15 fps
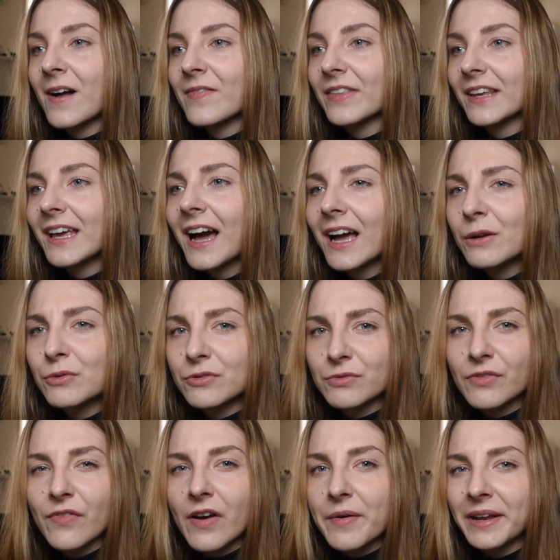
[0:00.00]
the guy was
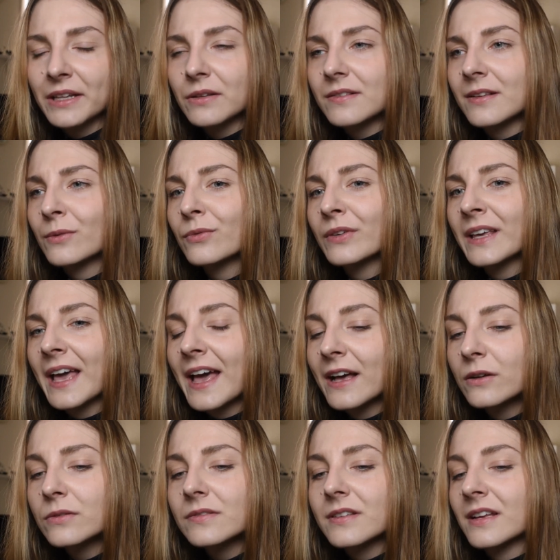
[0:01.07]
referring to something
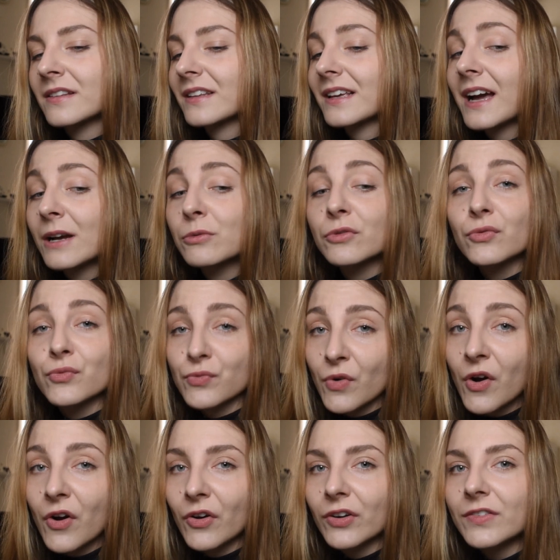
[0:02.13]
else, and the guy was
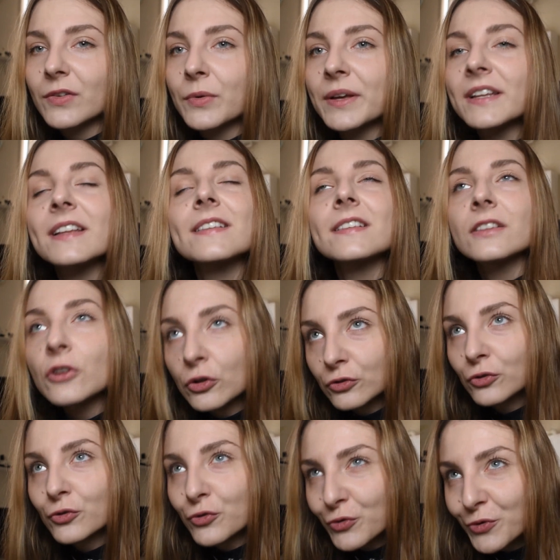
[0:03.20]
wrong. So it is not
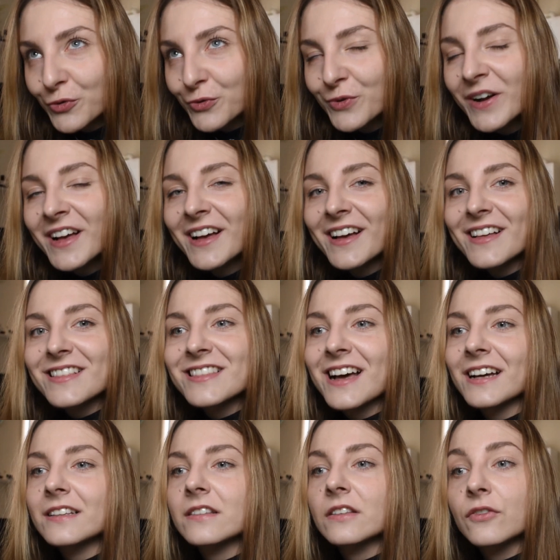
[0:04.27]
true
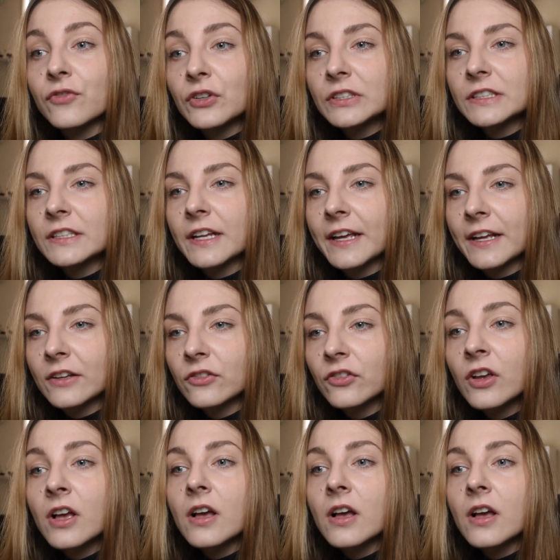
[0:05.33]
that the 13-inch